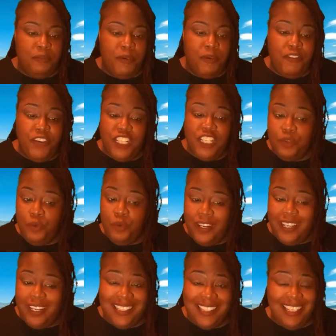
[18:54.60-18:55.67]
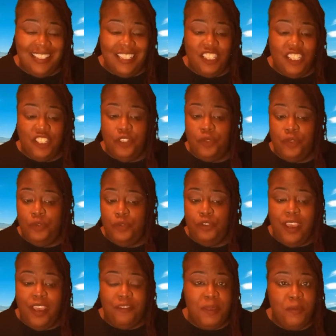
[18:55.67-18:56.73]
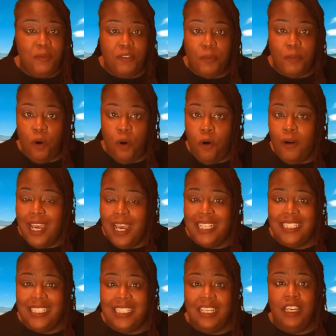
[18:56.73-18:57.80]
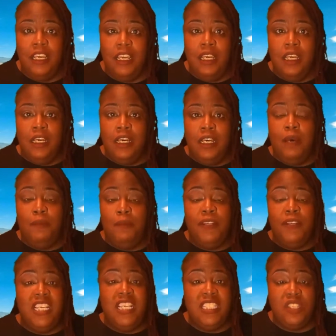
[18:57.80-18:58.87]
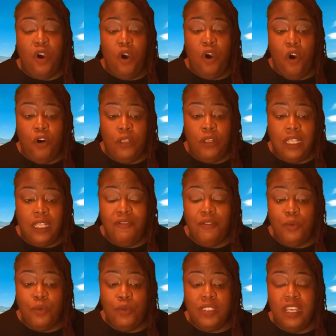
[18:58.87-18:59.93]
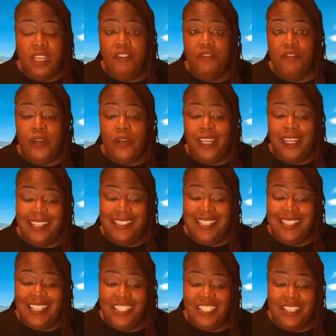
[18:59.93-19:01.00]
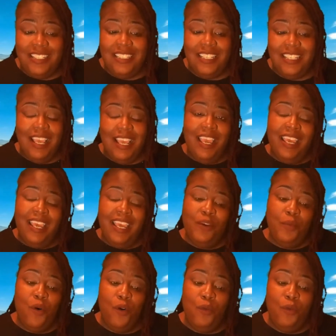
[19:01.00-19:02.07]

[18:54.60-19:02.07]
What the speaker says: Professional organizations too. You have people from all kinds of companies, all levels of organizations, and it will